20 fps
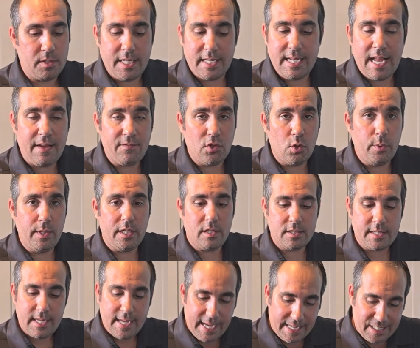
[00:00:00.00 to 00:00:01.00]
Didn't have the
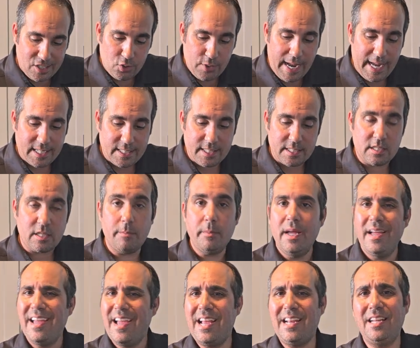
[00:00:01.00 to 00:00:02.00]
wheels, had a track system,
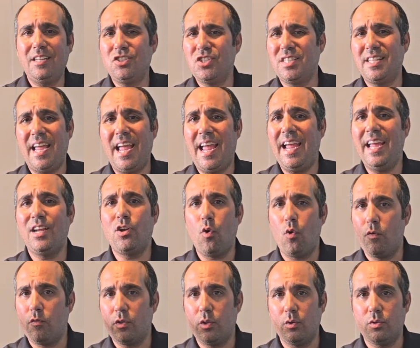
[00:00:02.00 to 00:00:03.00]
and it just ate
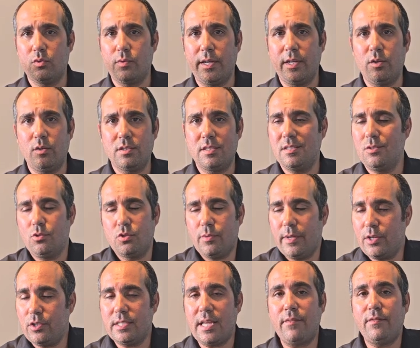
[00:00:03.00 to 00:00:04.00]
over those wrinkles. Those
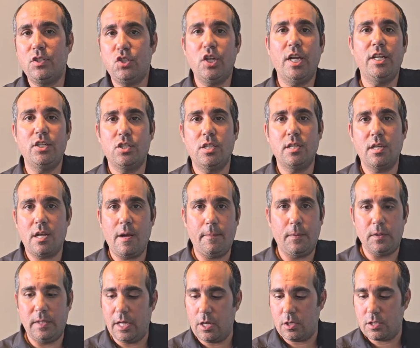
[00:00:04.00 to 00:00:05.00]
wrinkles haven't changed in a
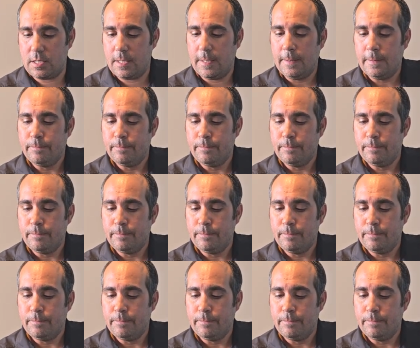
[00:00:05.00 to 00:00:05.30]
couple of years.